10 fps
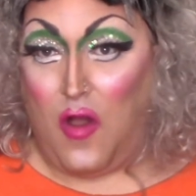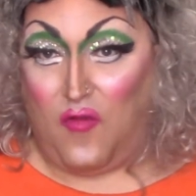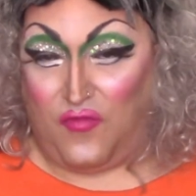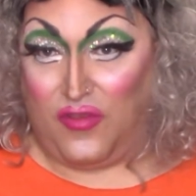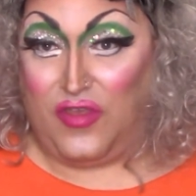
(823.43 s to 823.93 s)

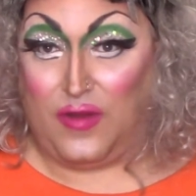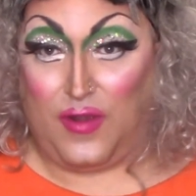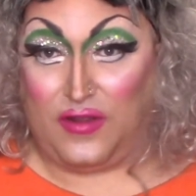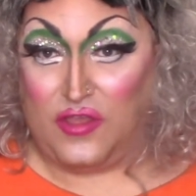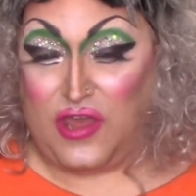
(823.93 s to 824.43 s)
for their
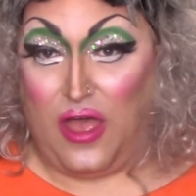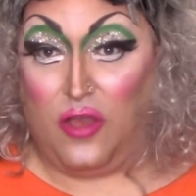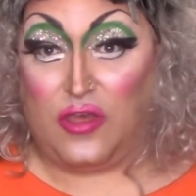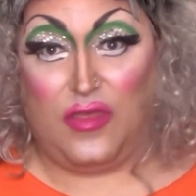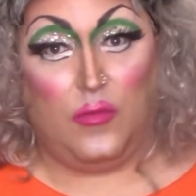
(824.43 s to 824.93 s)
part of the
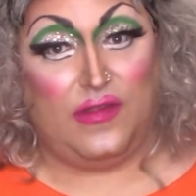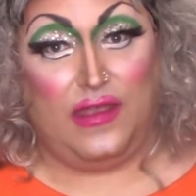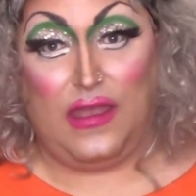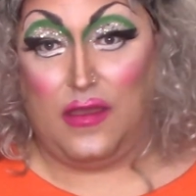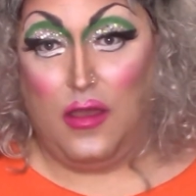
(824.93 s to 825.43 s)
challenge, and then we'll
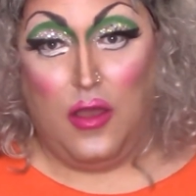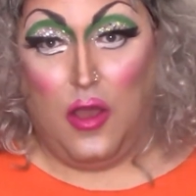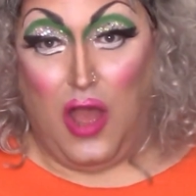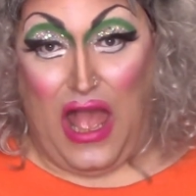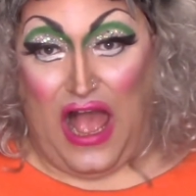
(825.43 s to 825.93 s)
see
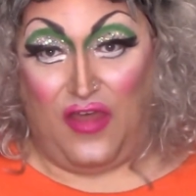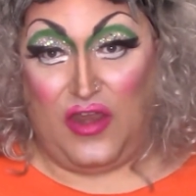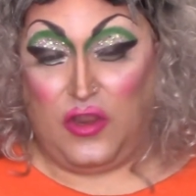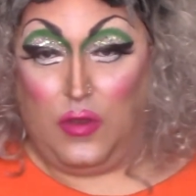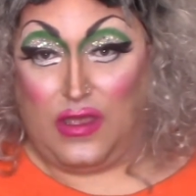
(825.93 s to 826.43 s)
how
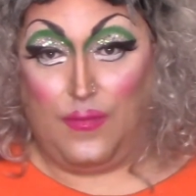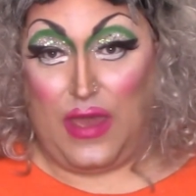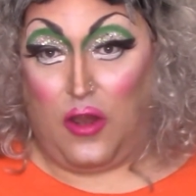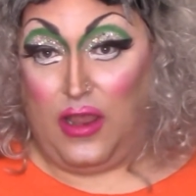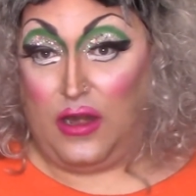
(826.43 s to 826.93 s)
they do it,
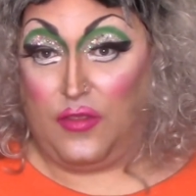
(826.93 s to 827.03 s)
comparing it.